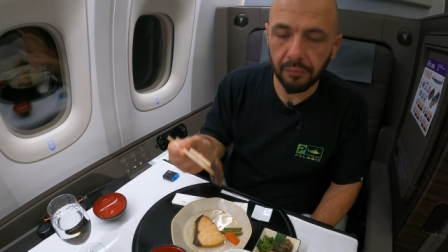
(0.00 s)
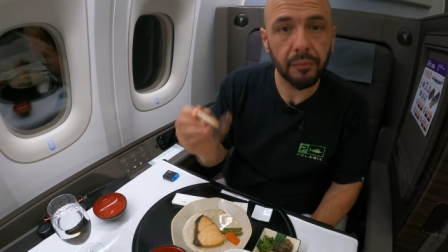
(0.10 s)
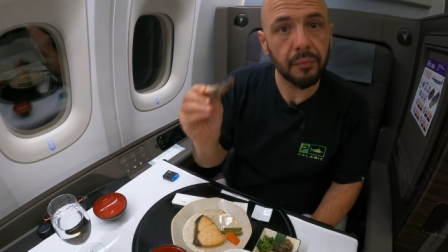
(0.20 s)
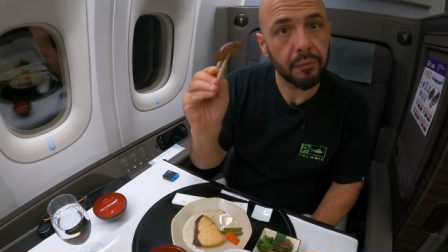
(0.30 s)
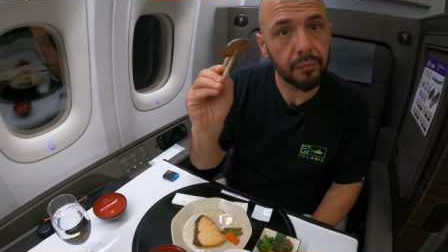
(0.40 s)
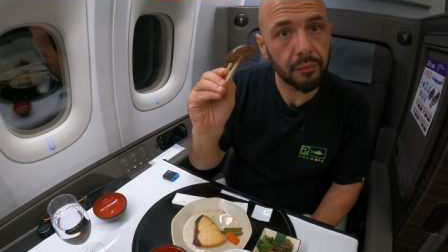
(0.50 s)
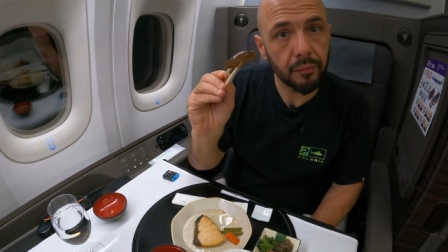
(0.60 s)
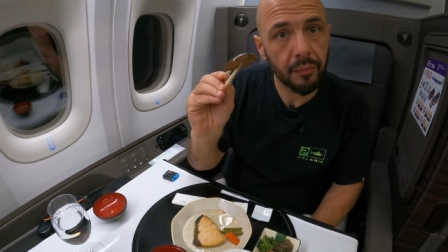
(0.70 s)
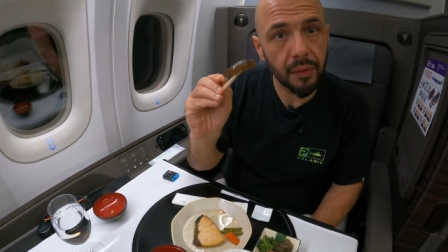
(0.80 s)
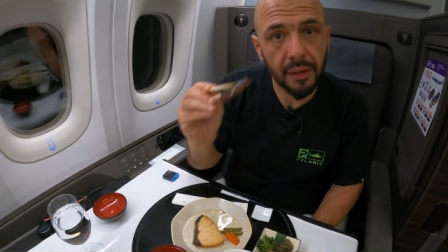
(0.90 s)
get all the small
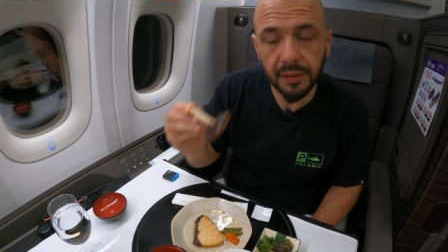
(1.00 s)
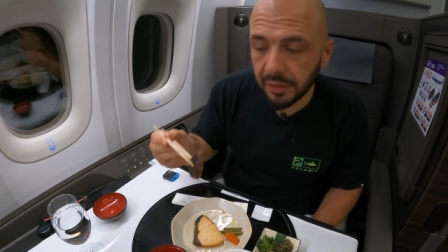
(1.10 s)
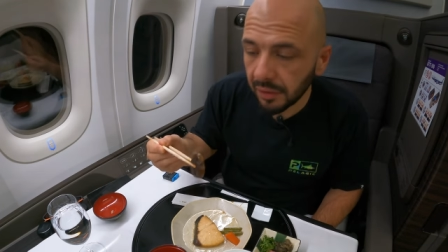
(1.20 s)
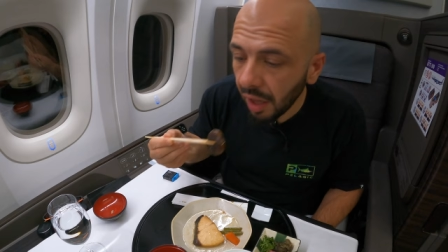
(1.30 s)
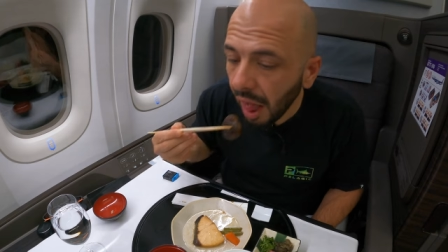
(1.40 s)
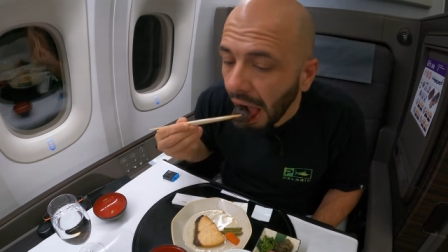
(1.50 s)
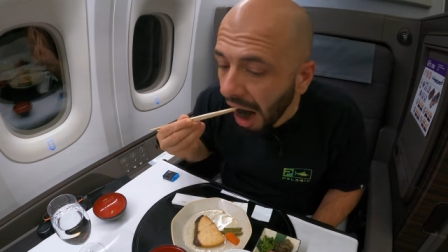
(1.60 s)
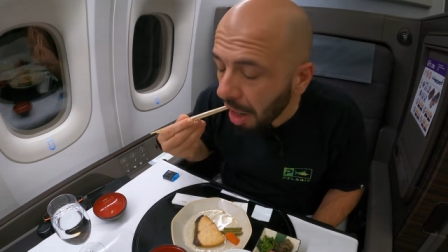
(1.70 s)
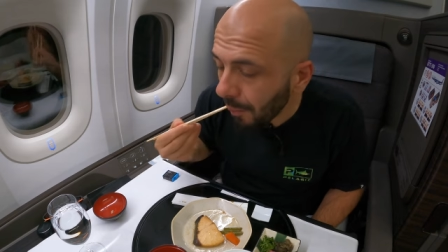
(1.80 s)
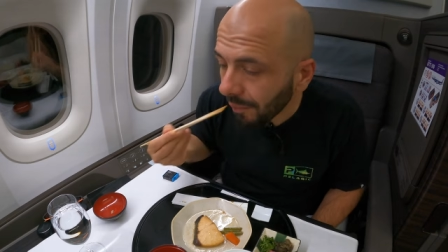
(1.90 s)
stuff out the way.
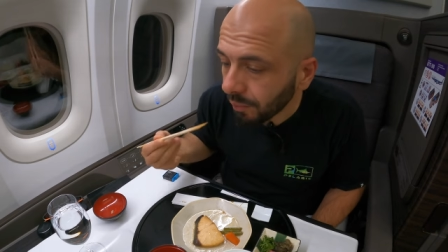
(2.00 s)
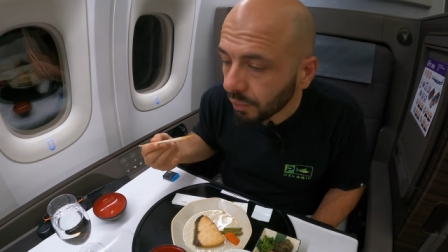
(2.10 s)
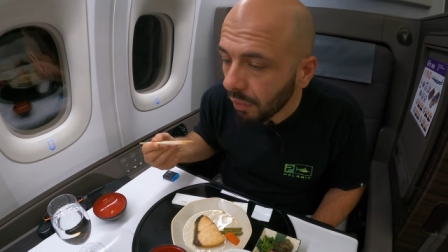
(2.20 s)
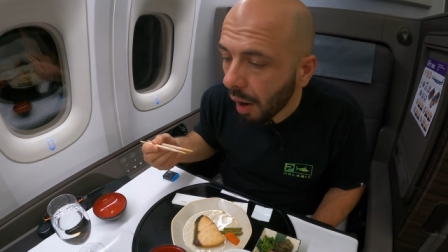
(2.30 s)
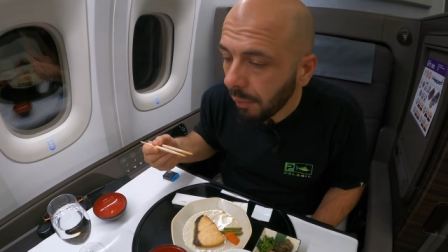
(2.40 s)
The mushroom was very